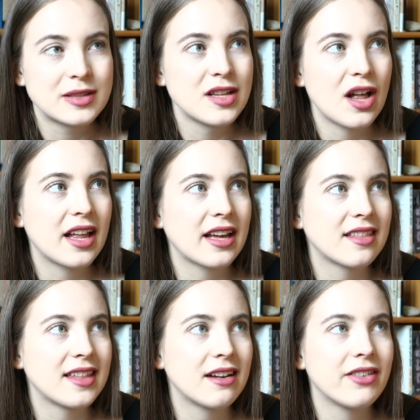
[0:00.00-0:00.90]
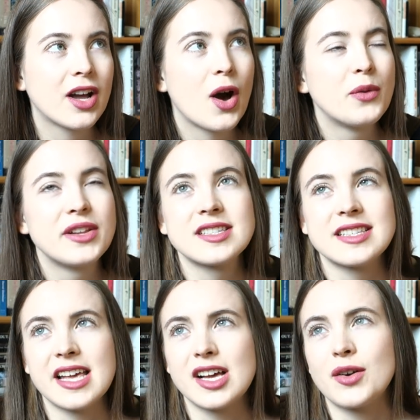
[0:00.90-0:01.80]
It's not like a thing of like, oh, this
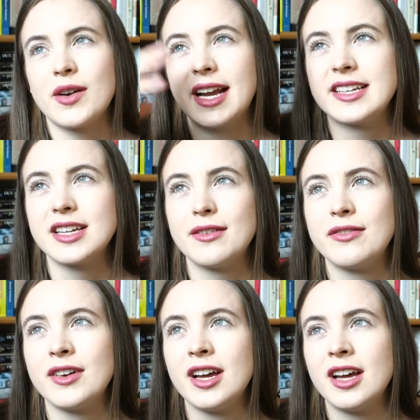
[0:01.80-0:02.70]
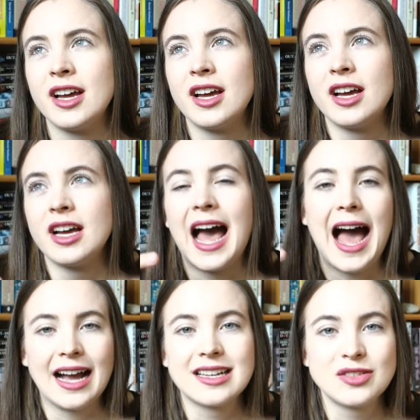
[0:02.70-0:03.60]
is like a creative
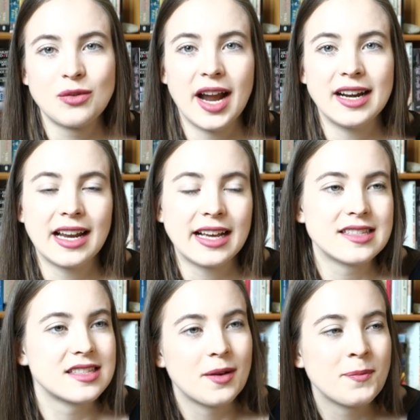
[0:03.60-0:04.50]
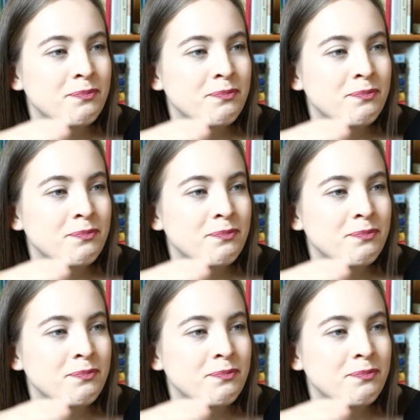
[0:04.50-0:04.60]
act, right? Like it's,